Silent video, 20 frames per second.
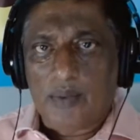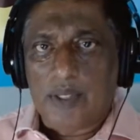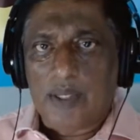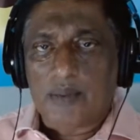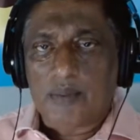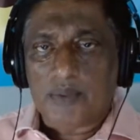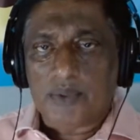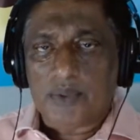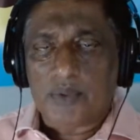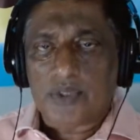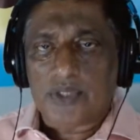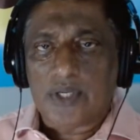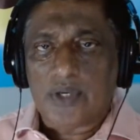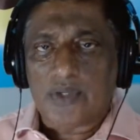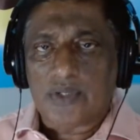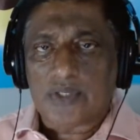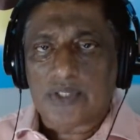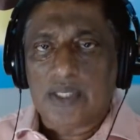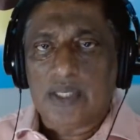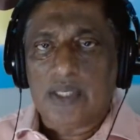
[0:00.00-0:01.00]
them to
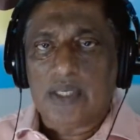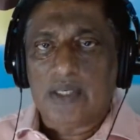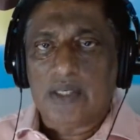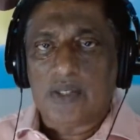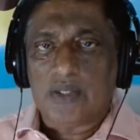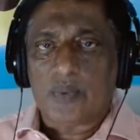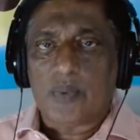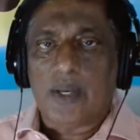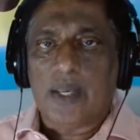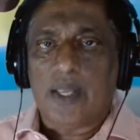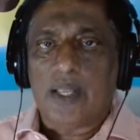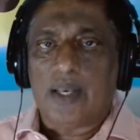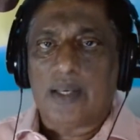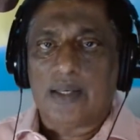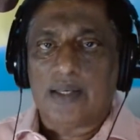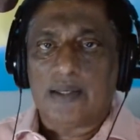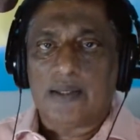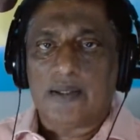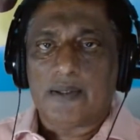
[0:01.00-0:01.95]
succeed as well.